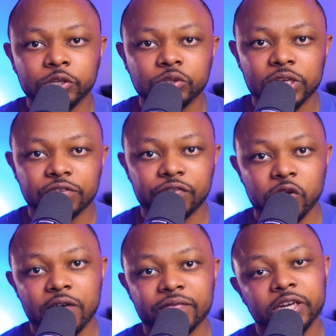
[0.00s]
In today's
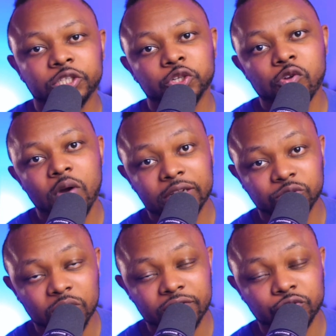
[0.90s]
video, I'm gonna show you how
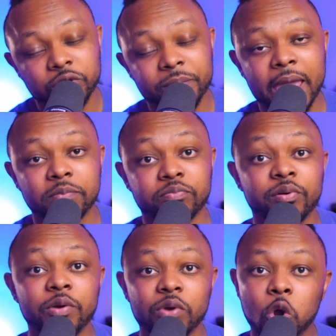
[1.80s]
to live stream a
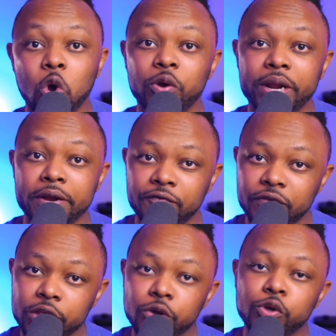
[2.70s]
pre-recorded
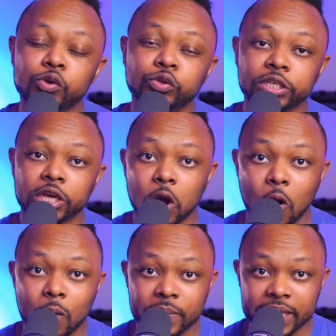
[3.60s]
video using
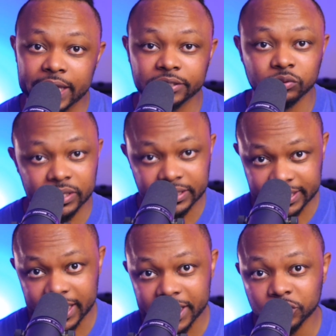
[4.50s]
OBS. So let's
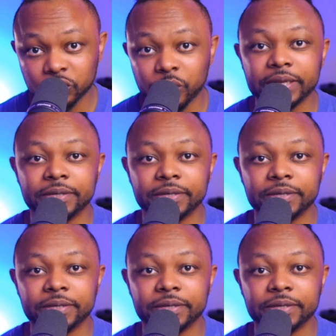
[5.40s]
get into